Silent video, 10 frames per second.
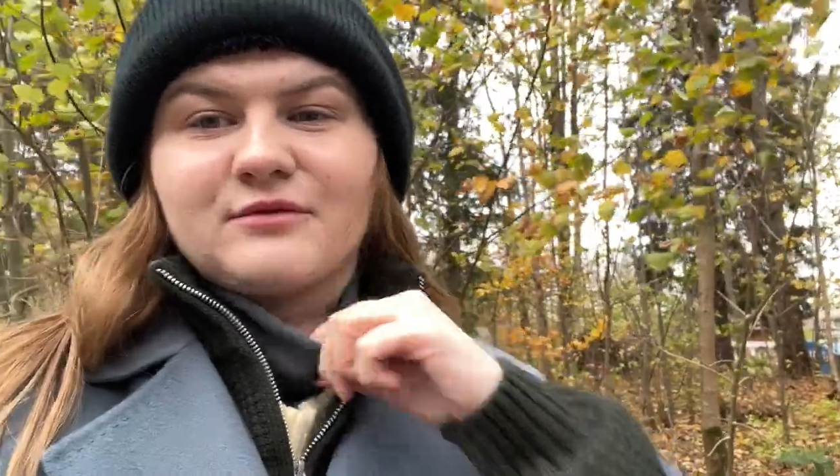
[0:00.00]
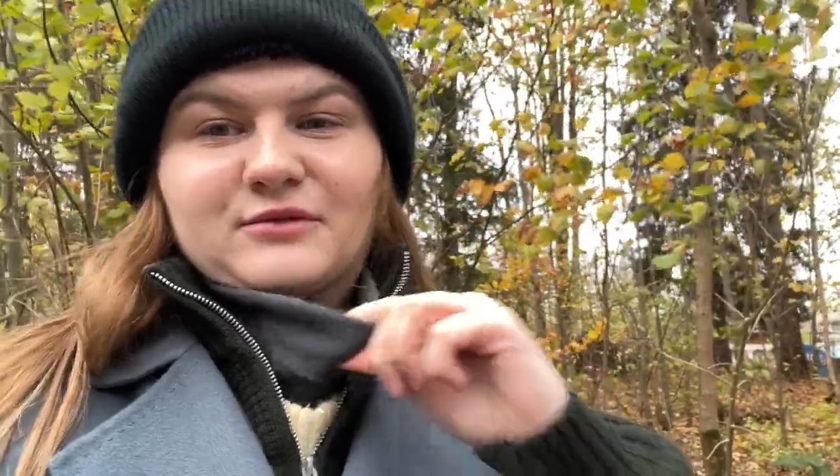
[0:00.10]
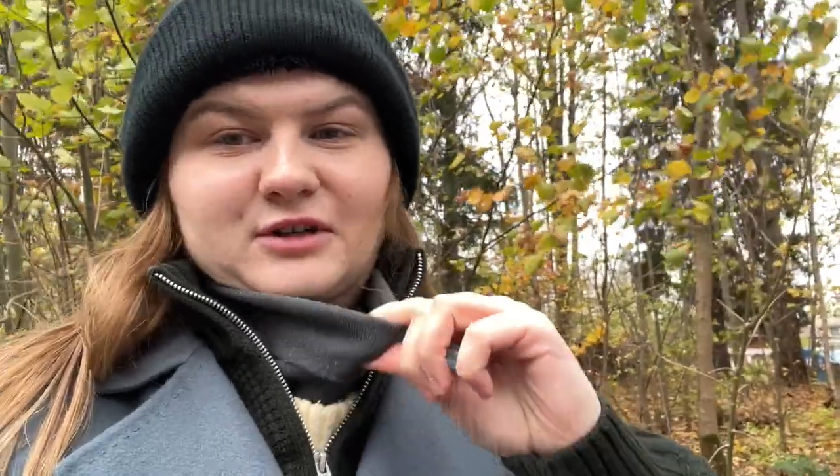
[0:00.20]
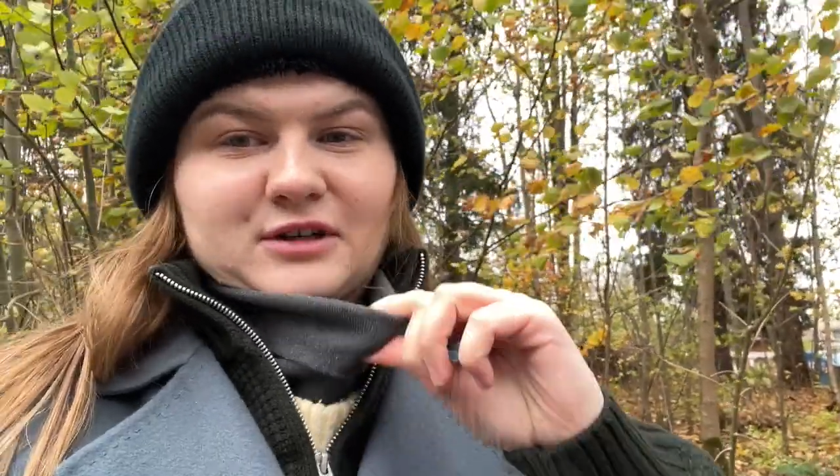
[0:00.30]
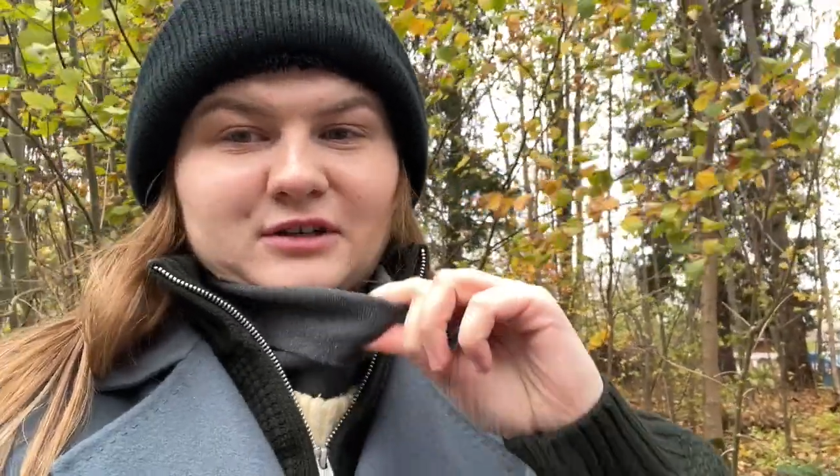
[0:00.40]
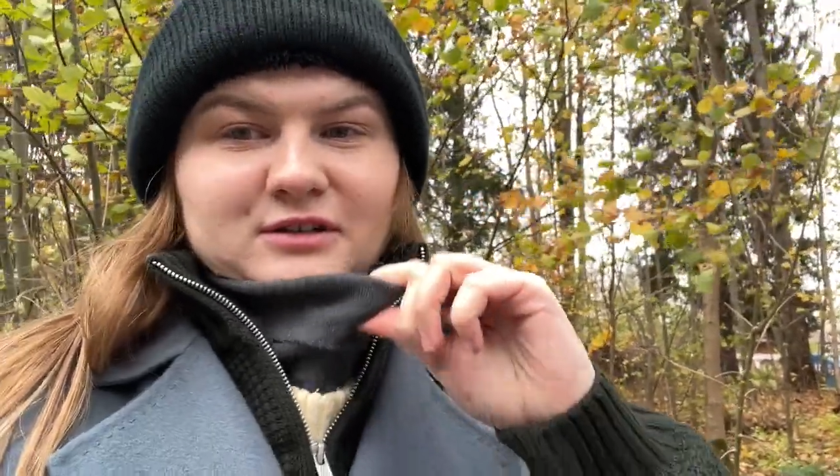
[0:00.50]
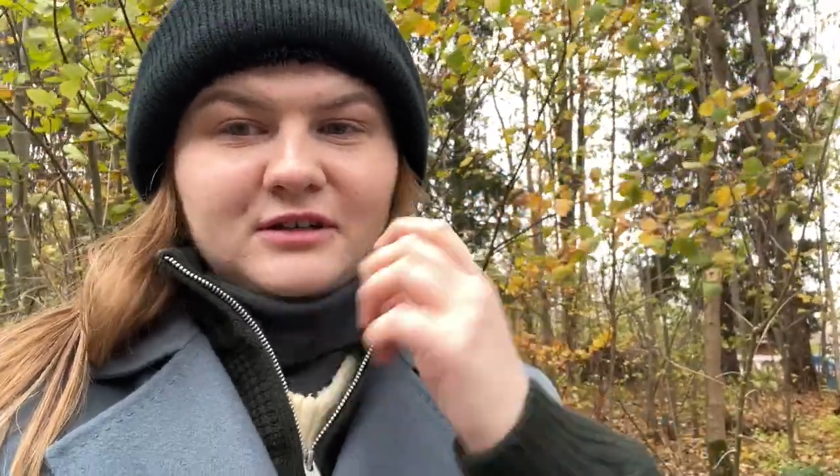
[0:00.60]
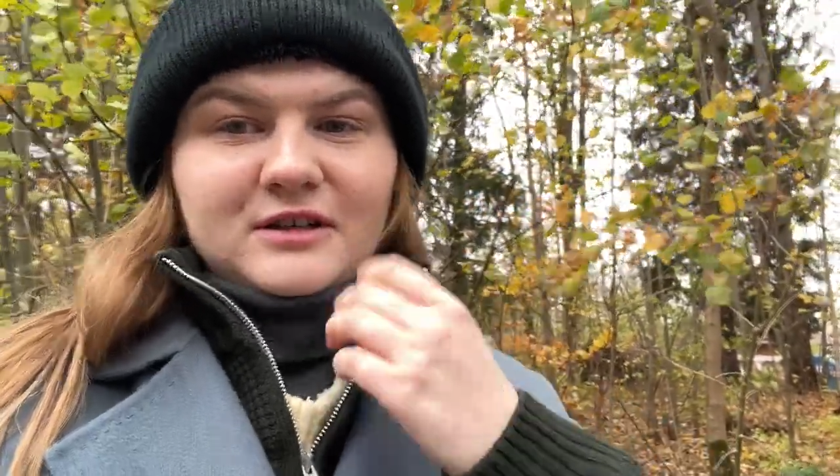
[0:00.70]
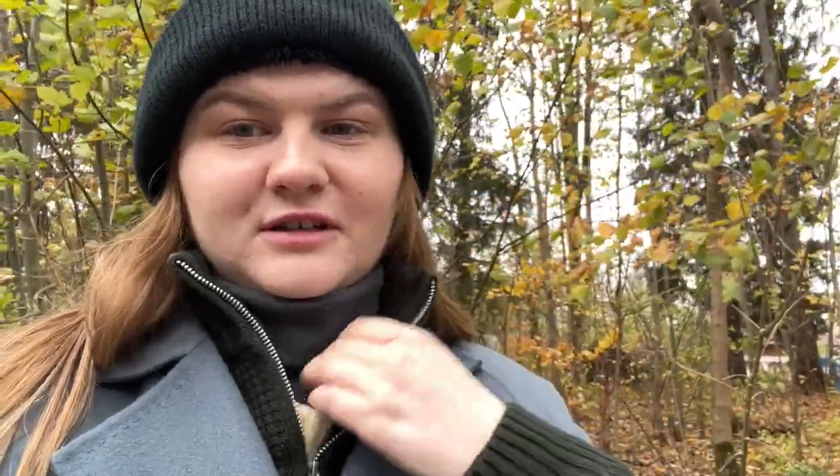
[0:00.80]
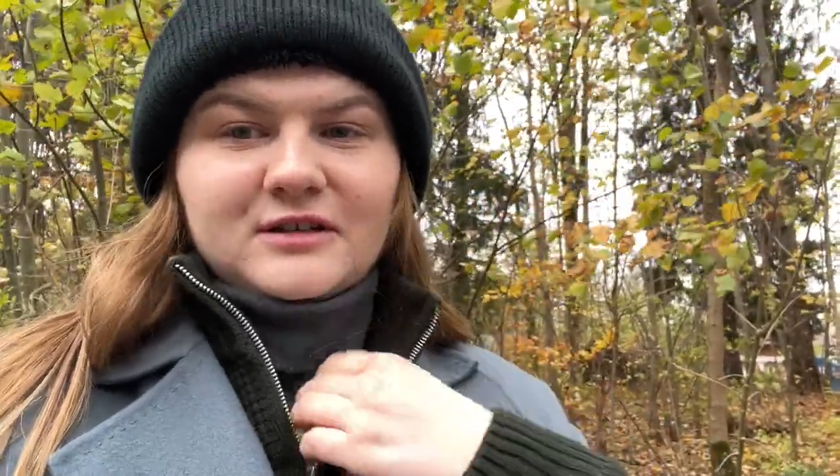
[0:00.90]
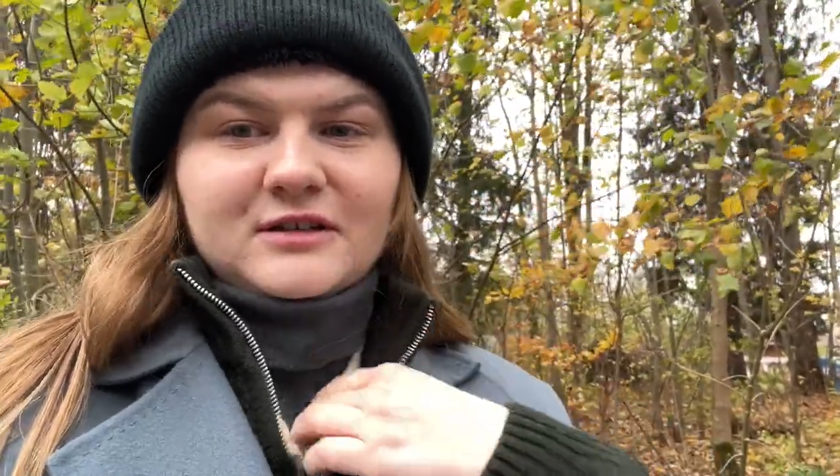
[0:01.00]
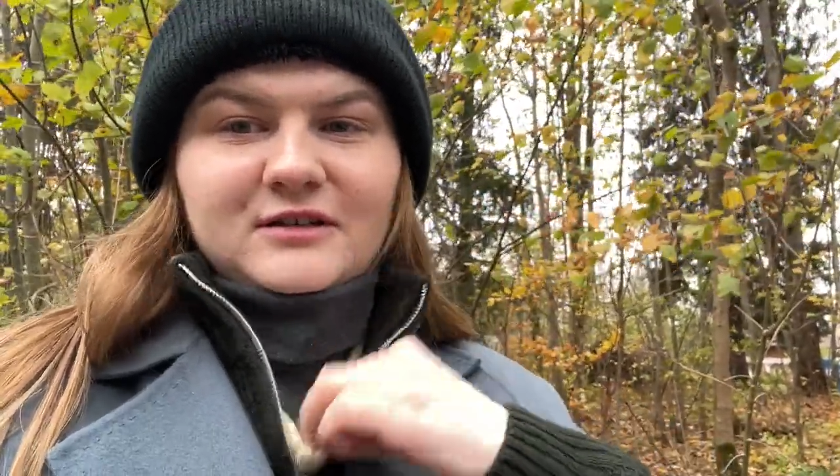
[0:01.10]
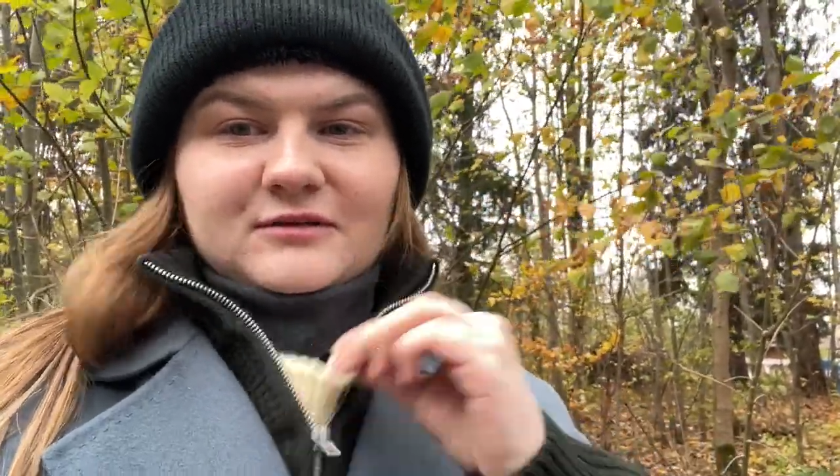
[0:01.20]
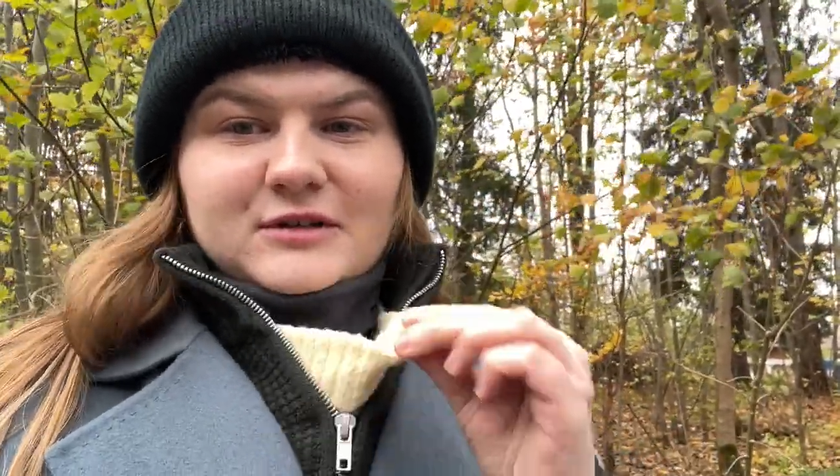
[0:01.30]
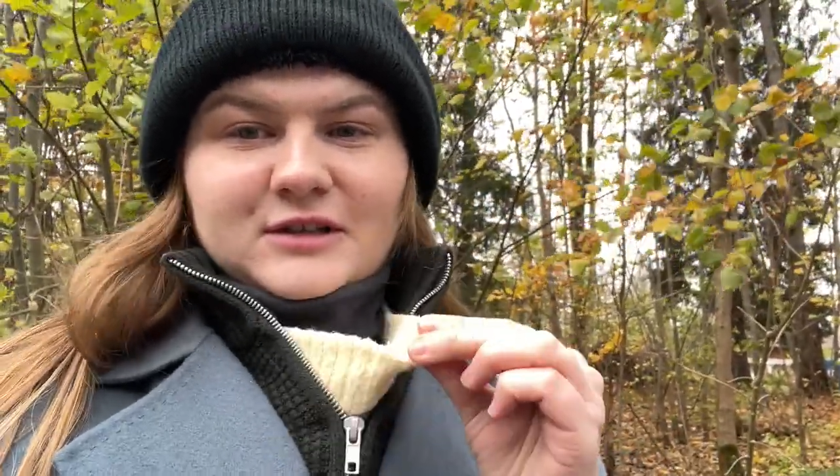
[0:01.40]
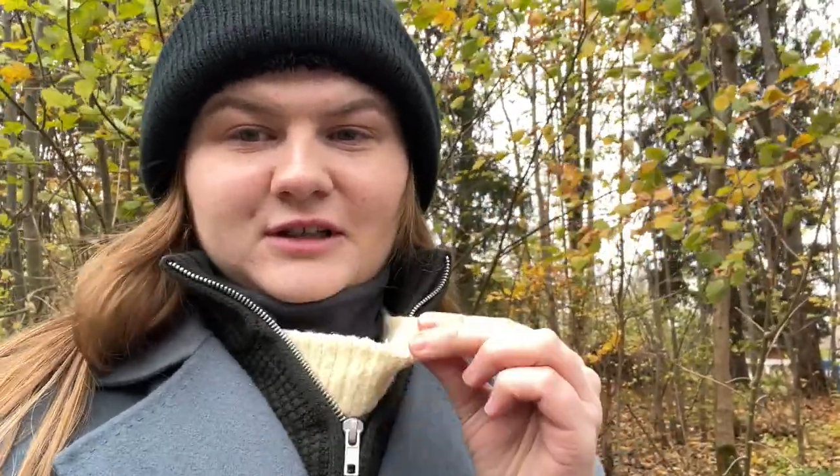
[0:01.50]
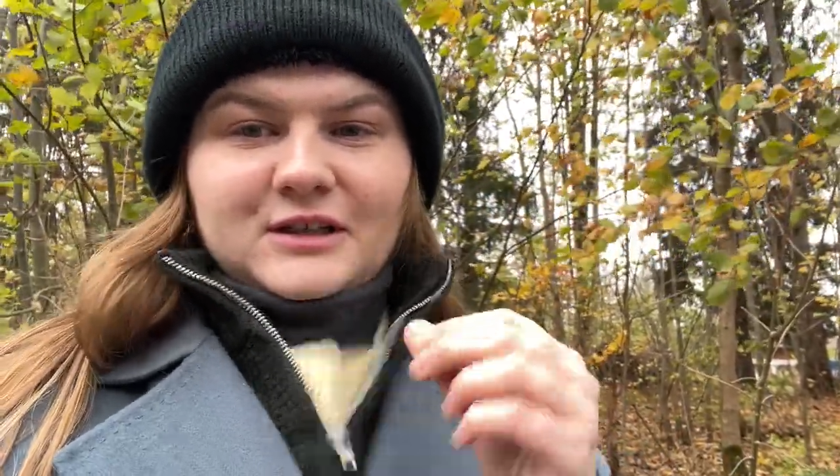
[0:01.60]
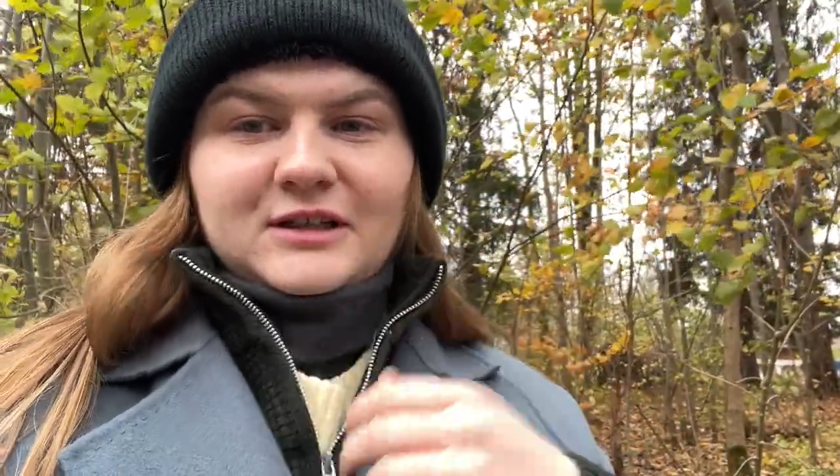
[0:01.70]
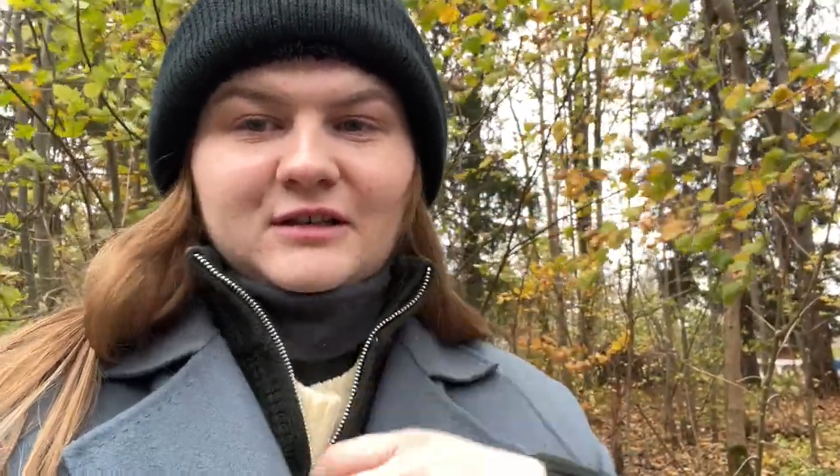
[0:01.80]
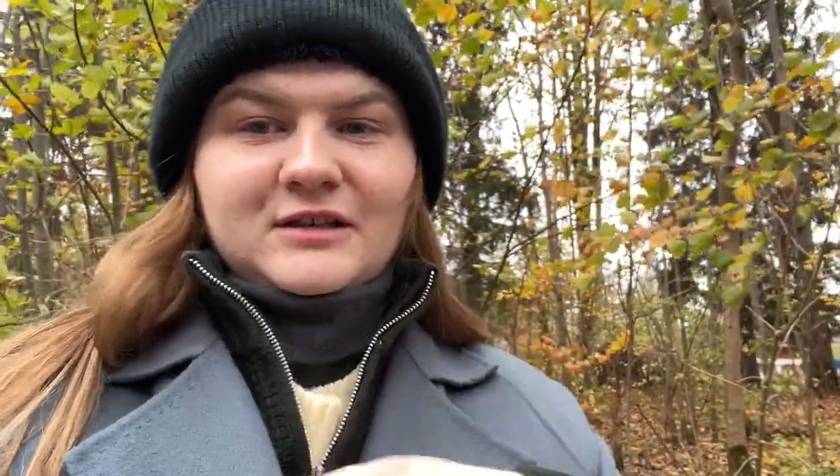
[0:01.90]
one here, one
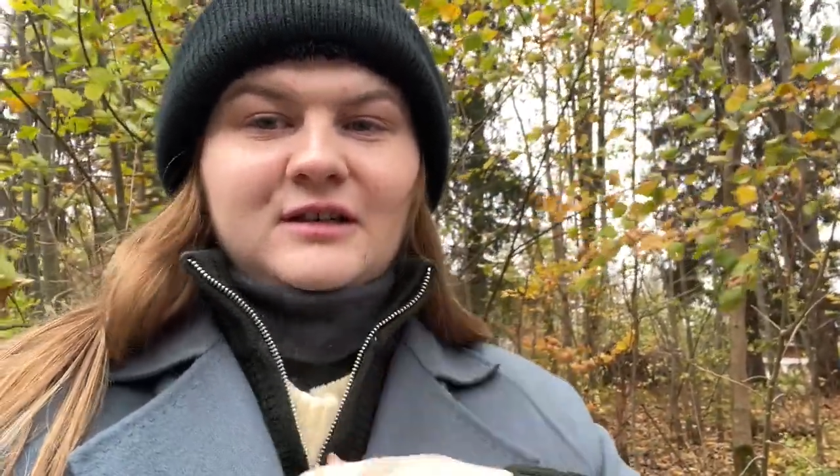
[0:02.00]
here,